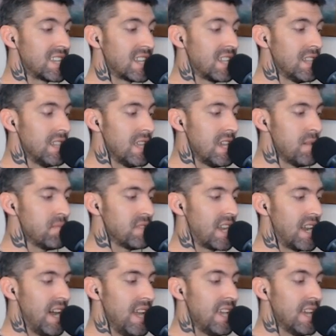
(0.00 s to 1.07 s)
to claim that
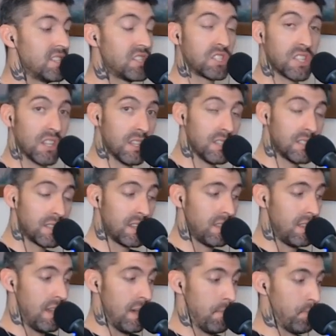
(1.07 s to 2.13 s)
I had
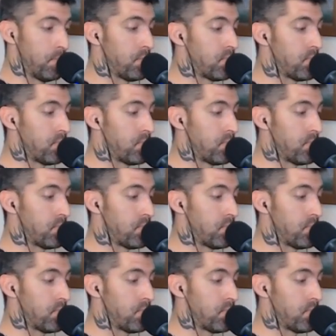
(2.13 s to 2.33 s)
solicited them.